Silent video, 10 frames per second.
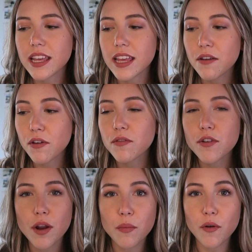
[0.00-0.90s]
even if
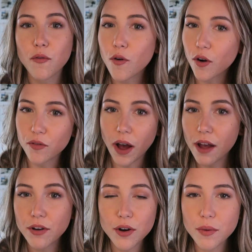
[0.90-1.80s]
you're number 4 or
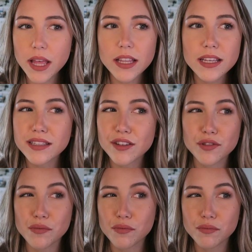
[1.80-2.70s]
5 on a wait list,
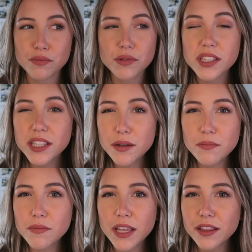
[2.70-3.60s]
there's a
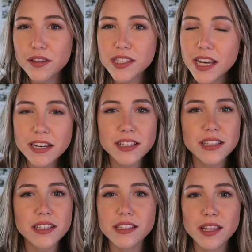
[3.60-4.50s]
the
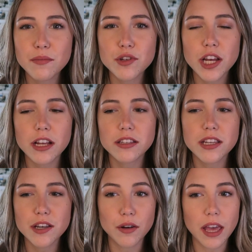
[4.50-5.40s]
slightest slim chance
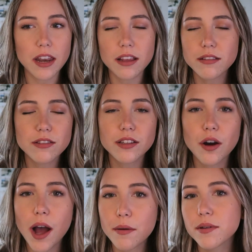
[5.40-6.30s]
that you'll get in. So
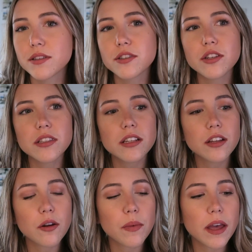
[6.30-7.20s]
I was just a
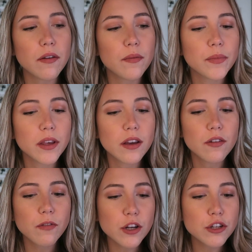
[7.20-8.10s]
little bit
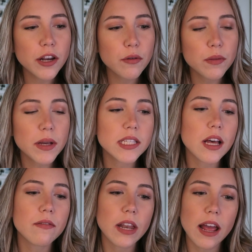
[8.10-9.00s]
frustrated with
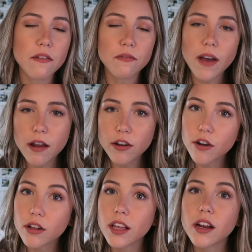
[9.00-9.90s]
myself that I hadn't found it
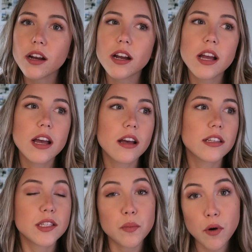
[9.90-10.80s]
earlier,
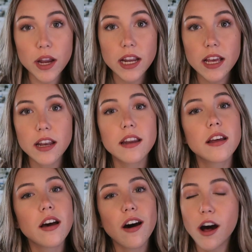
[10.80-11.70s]
disappointed,
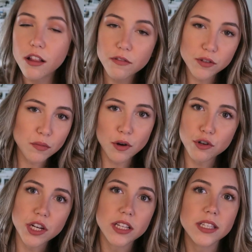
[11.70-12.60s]
all of those
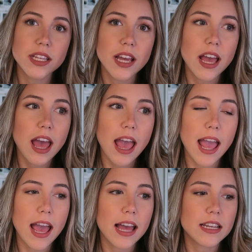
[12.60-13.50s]
emotions.
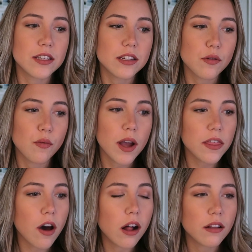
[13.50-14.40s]
And
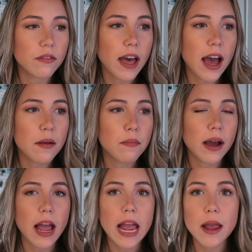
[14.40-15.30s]
with all of that,
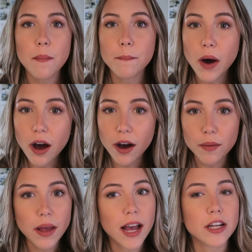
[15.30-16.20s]
my
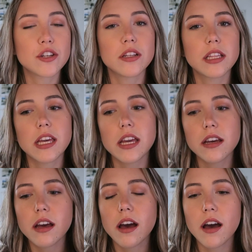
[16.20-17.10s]
mom
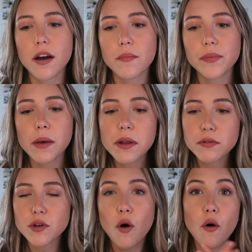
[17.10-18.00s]
actually, it
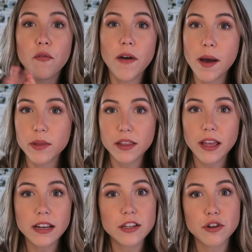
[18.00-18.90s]
was a whole family
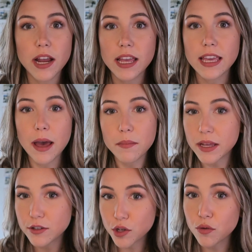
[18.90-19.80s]
thing to try and get
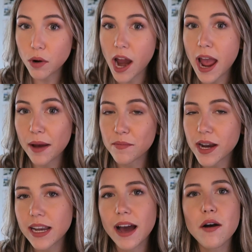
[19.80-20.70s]
me to where I am
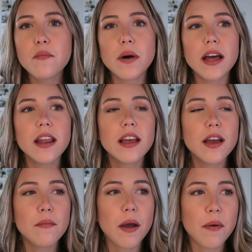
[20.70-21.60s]
right now, but
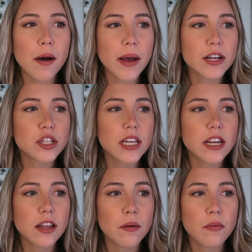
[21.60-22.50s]
my mom actually
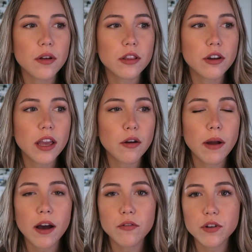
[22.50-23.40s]
ended up looking
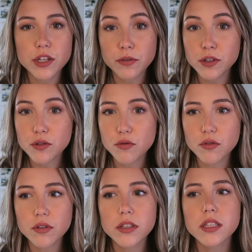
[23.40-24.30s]
around for different
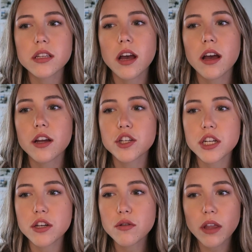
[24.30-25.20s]
schools.
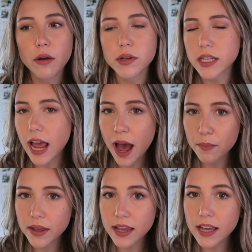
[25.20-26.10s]
She knew that I wasn't
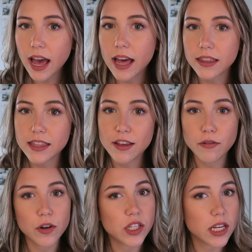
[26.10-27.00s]
happy at the
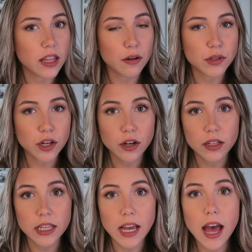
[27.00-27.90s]
university that I was
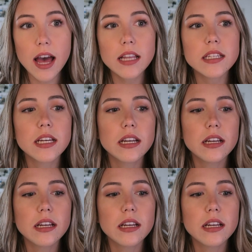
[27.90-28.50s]
currently at,